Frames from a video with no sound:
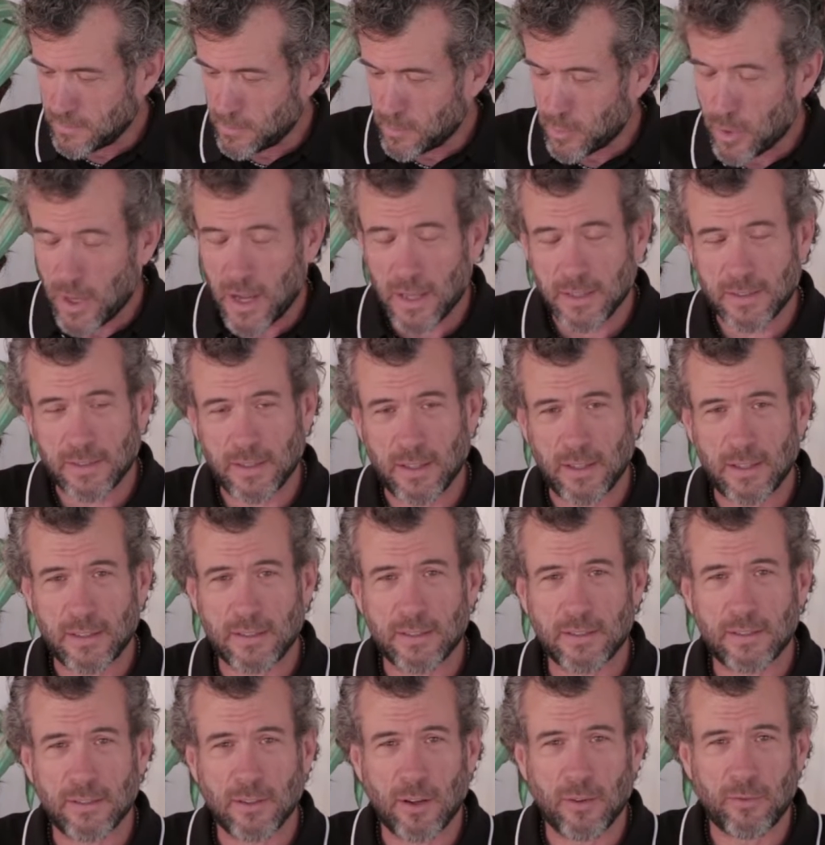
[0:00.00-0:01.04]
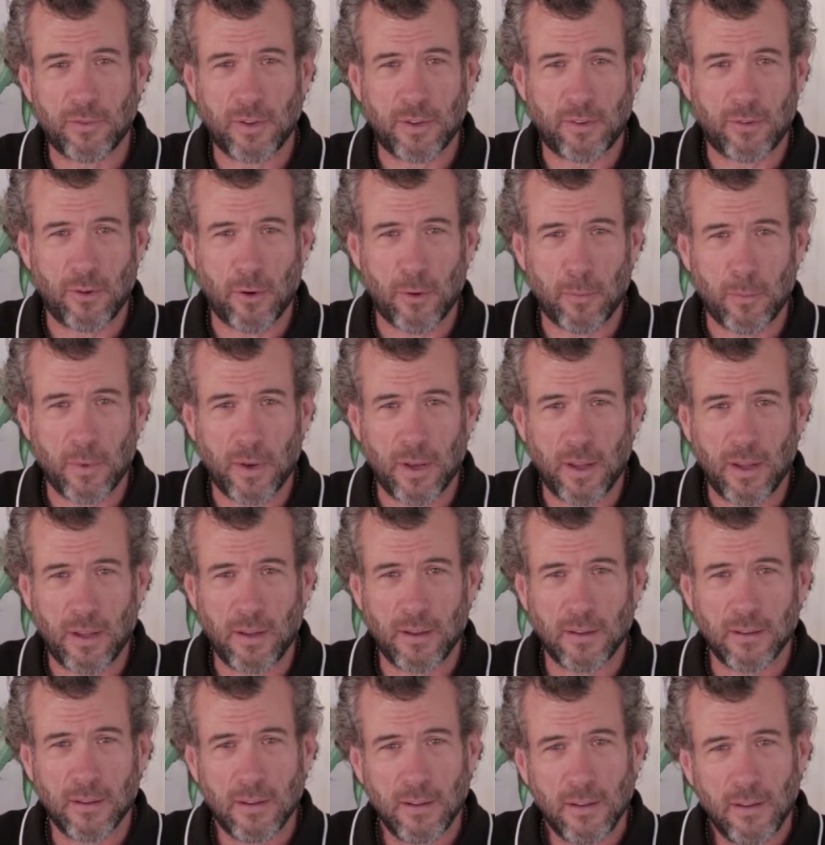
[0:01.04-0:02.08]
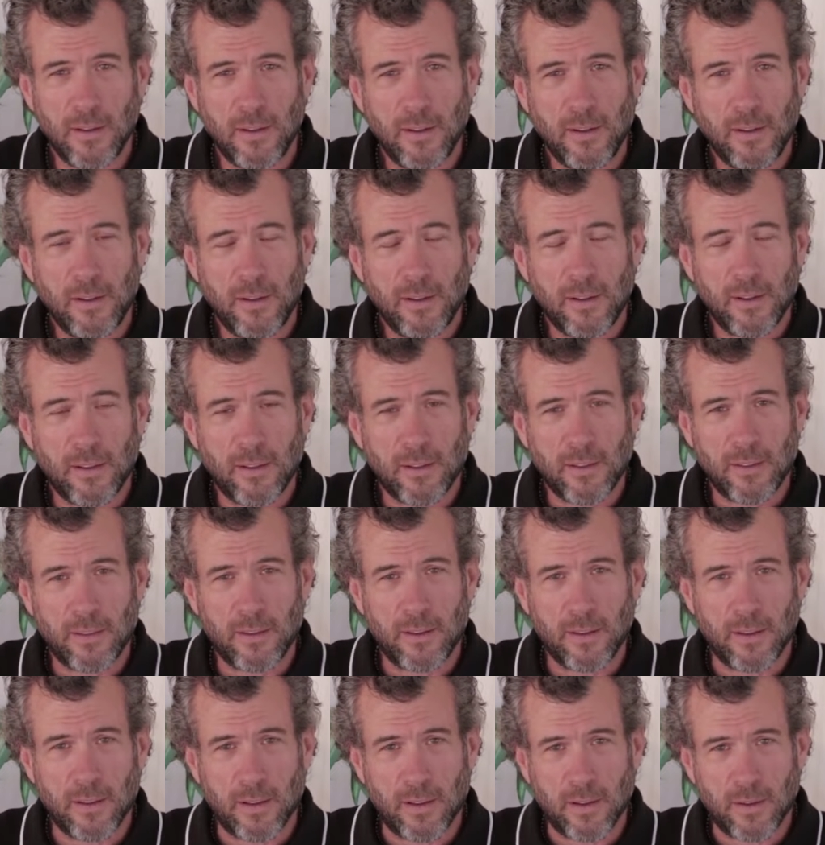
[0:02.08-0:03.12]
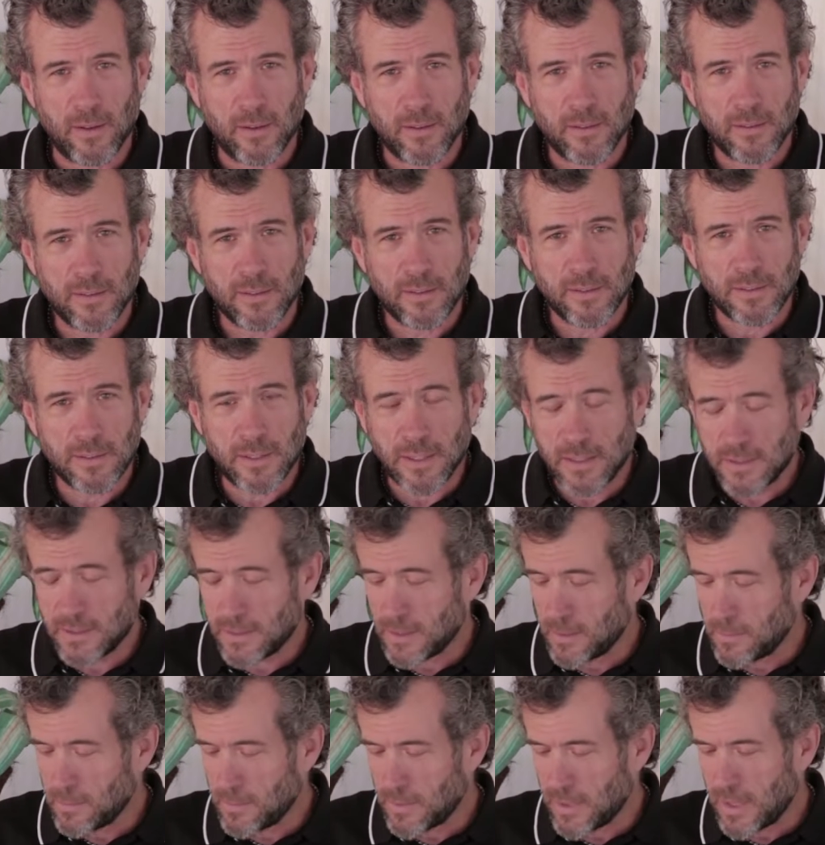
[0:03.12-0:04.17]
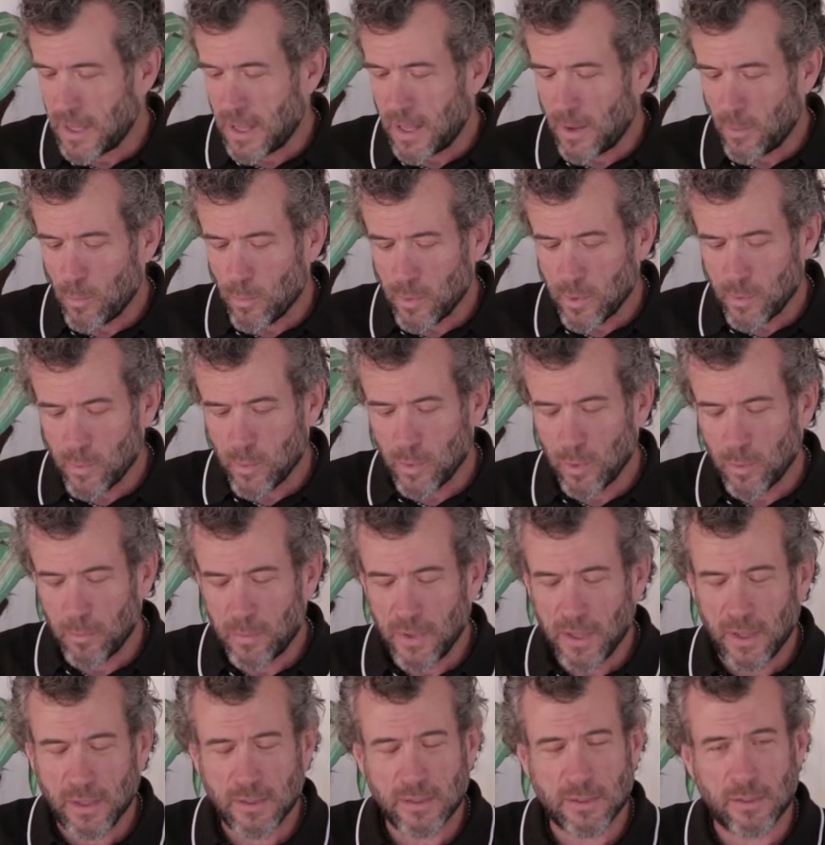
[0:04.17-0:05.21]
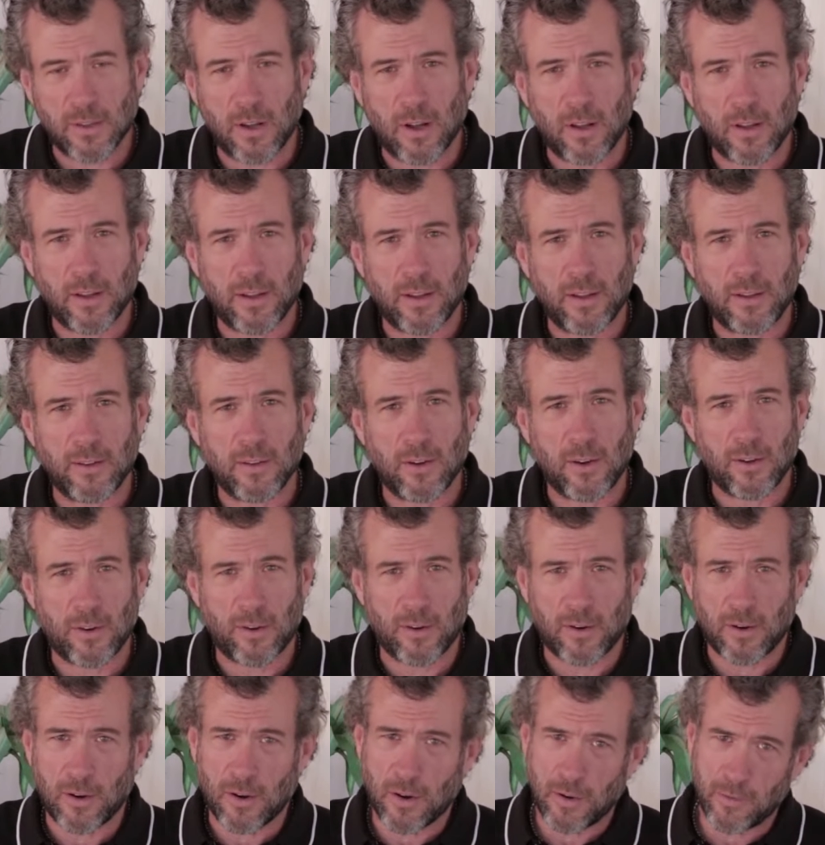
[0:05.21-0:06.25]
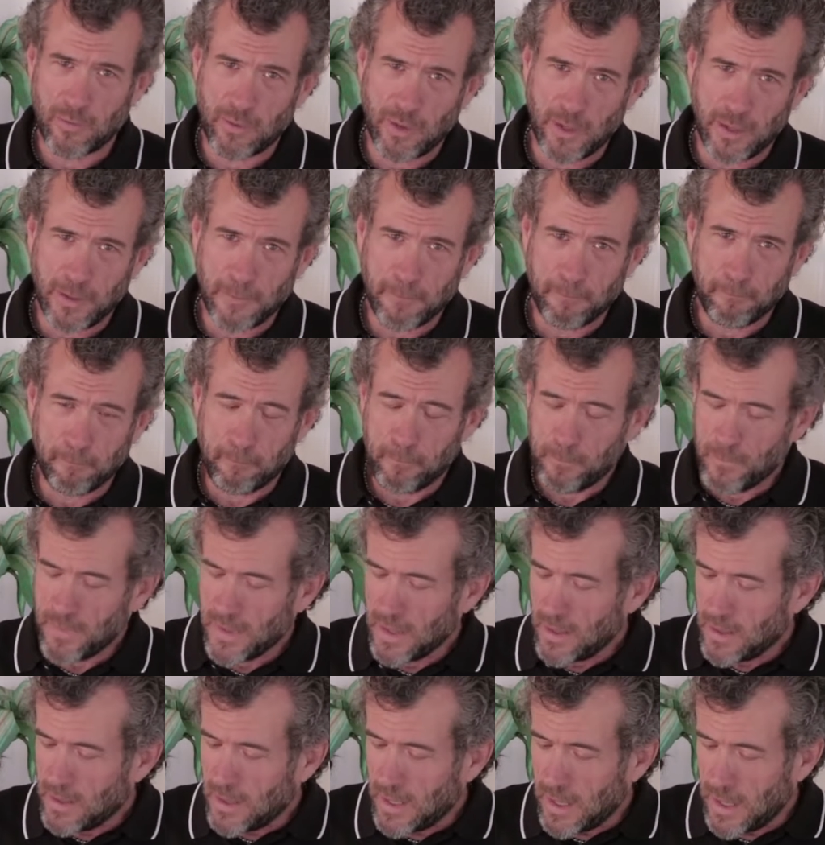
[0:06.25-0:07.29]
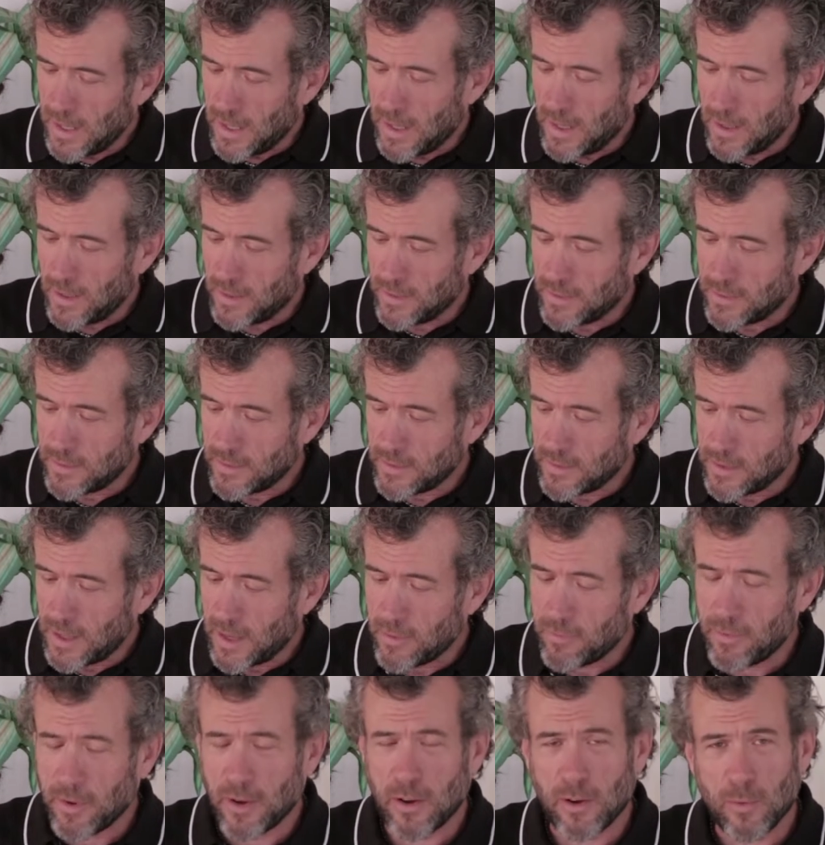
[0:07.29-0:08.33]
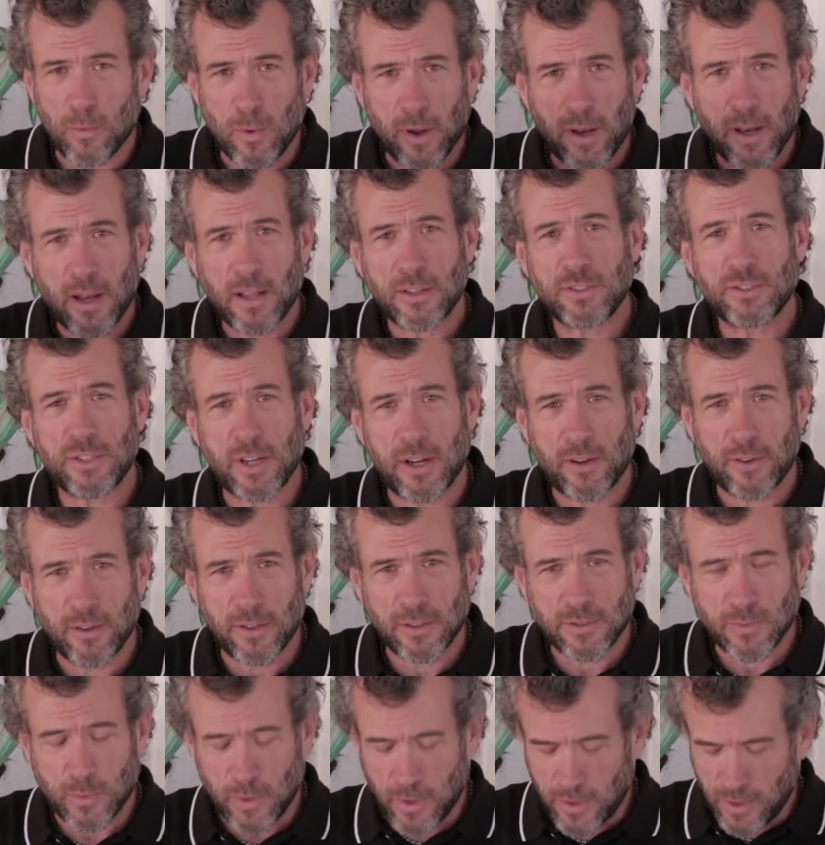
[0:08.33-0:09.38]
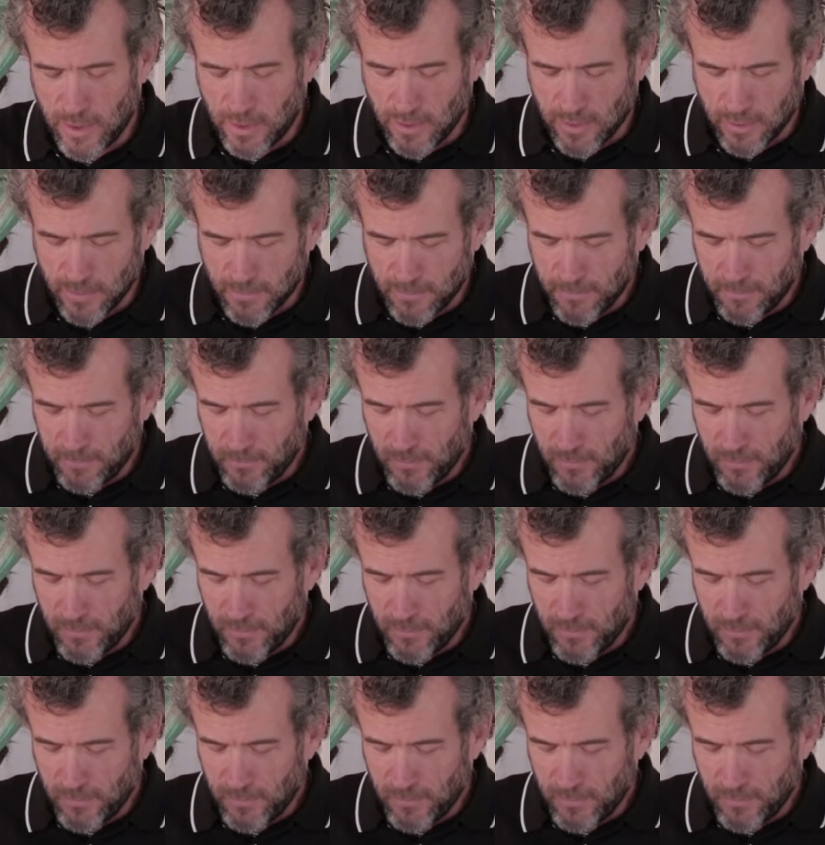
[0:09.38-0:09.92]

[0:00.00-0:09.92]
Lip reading: process of determining the system that we will be installing on our RV. And I figured, why not share this with you?